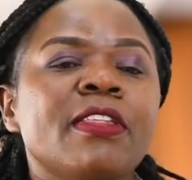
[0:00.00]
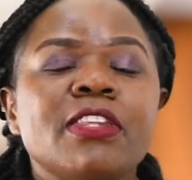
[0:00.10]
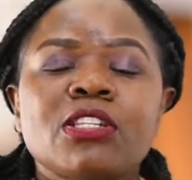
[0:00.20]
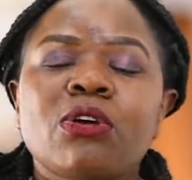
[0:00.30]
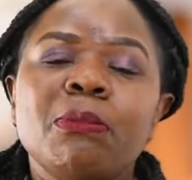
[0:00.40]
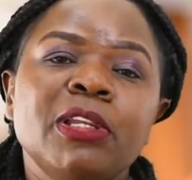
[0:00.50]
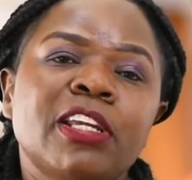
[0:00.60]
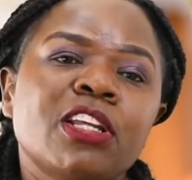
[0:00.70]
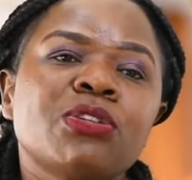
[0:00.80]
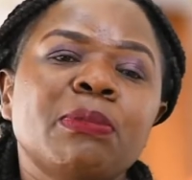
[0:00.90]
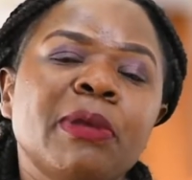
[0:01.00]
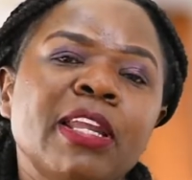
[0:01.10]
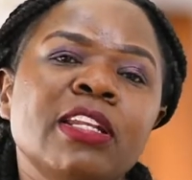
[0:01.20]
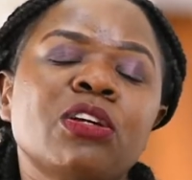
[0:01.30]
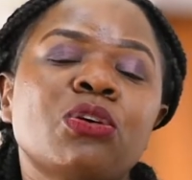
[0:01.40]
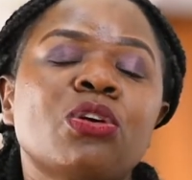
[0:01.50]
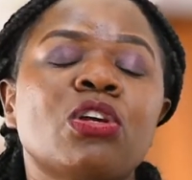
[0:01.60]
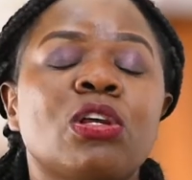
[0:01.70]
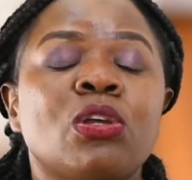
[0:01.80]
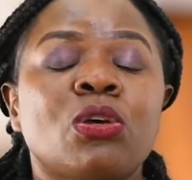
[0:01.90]
This communication may
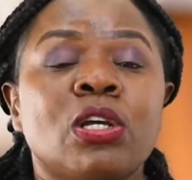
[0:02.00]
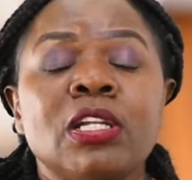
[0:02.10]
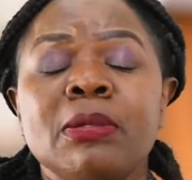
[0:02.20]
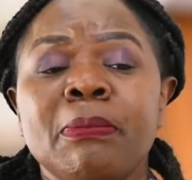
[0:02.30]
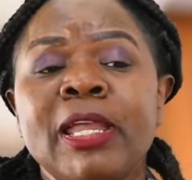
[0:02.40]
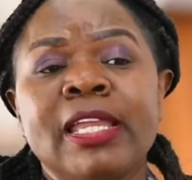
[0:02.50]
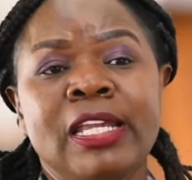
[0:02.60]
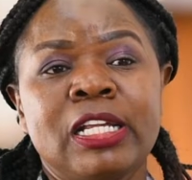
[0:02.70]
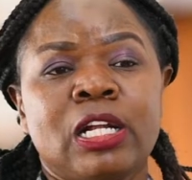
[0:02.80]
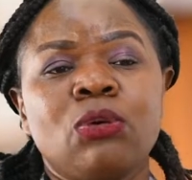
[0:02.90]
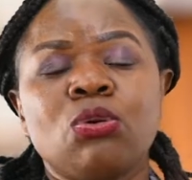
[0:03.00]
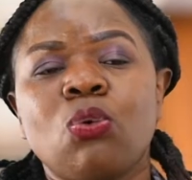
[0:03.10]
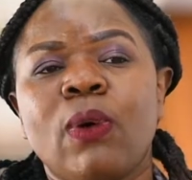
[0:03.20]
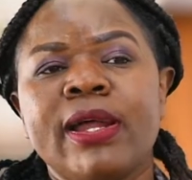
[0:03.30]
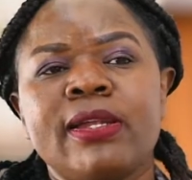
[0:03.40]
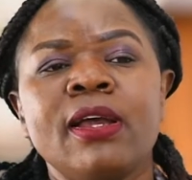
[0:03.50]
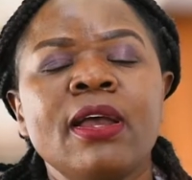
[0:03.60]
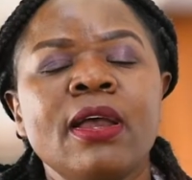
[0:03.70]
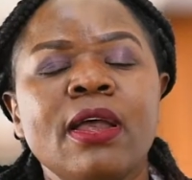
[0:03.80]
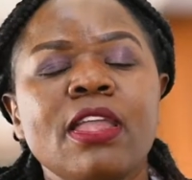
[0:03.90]
include one,
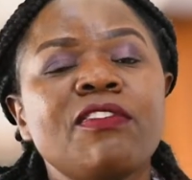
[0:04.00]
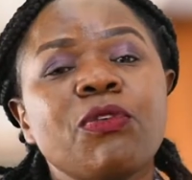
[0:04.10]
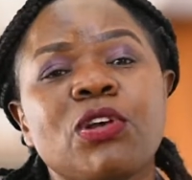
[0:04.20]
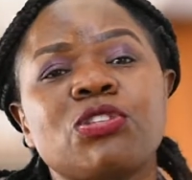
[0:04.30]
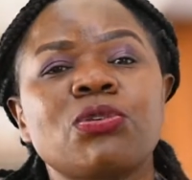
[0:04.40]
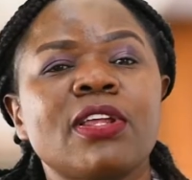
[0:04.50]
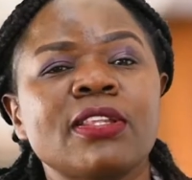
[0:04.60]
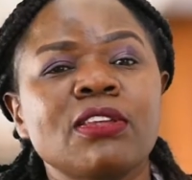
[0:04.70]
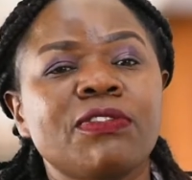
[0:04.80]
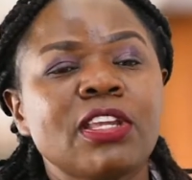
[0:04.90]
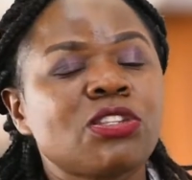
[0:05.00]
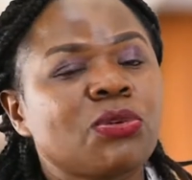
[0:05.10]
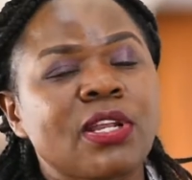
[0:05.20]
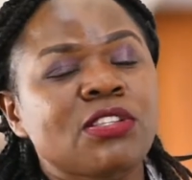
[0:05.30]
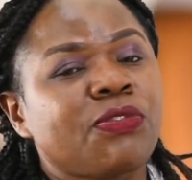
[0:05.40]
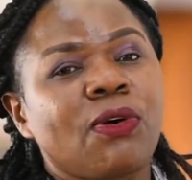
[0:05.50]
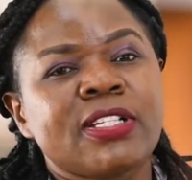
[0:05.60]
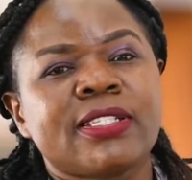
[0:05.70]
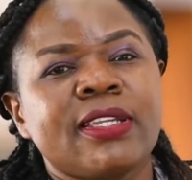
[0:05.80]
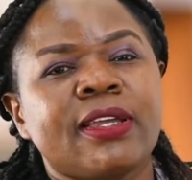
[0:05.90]
if the students fall
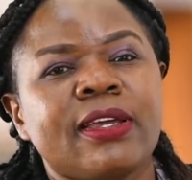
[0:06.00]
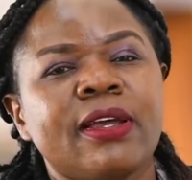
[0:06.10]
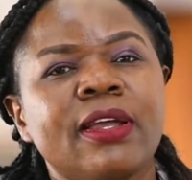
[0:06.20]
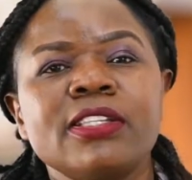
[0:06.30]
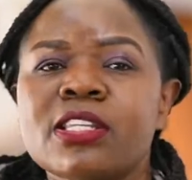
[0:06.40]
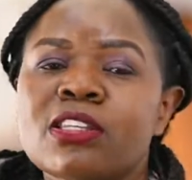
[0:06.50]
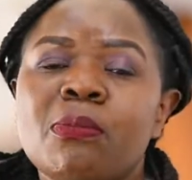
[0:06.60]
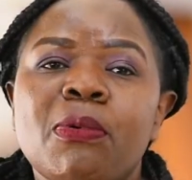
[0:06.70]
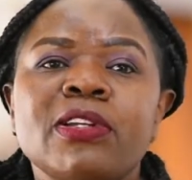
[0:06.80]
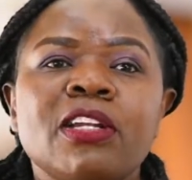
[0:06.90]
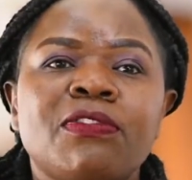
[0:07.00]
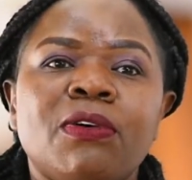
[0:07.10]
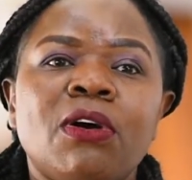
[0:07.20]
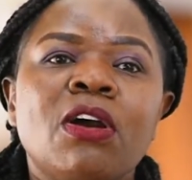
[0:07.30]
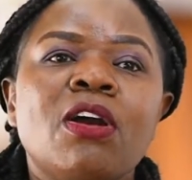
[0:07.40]
sick, it is important for